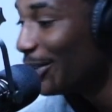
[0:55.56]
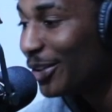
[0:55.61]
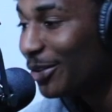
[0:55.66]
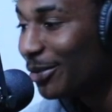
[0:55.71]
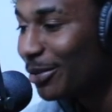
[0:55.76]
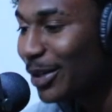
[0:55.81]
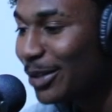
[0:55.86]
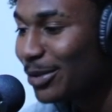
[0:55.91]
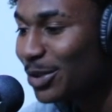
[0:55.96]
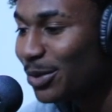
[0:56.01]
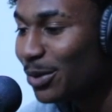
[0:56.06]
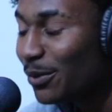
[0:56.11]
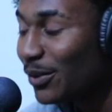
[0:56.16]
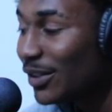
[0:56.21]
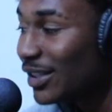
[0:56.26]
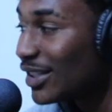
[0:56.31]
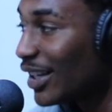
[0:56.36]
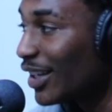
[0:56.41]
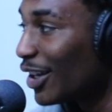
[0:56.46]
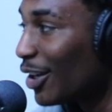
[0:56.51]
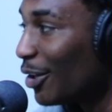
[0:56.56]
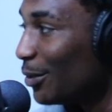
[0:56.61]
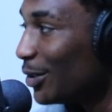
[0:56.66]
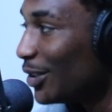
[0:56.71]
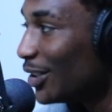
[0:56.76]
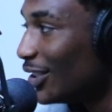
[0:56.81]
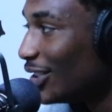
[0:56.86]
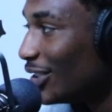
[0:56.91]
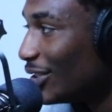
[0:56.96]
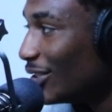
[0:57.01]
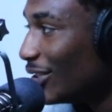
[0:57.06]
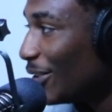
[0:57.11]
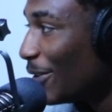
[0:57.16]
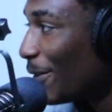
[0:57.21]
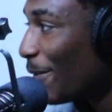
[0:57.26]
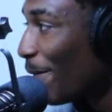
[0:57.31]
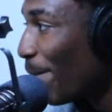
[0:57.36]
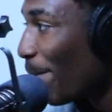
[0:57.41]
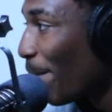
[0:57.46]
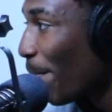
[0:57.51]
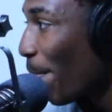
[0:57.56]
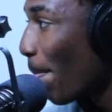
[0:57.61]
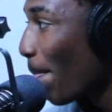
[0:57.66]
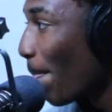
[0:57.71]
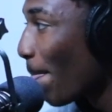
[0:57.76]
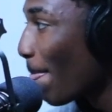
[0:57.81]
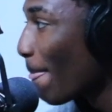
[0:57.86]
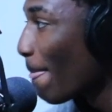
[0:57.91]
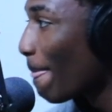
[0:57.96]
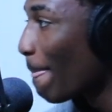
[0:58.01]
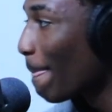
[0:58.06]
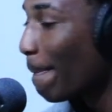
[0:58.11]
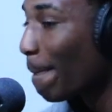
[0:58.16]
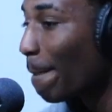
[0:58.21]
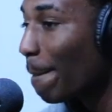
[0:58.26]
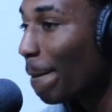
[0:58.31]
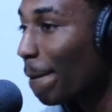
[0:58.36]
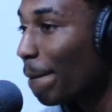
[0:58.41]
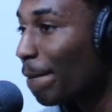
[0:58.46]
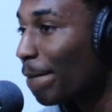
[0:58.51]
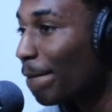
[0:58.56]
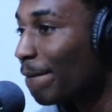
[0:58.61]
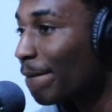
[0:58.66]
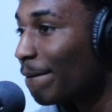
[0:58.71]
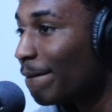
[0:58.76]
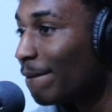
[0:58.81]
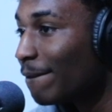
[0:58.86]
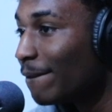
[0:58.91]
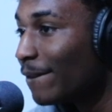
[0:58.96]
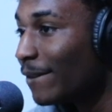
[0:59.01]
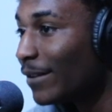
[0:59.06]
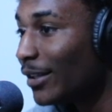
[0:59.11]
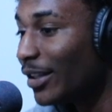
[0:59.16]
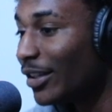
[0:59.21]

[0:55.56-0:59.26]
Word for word: We grab we finna take out with this. Yeah, straight up. So you from North Dallas?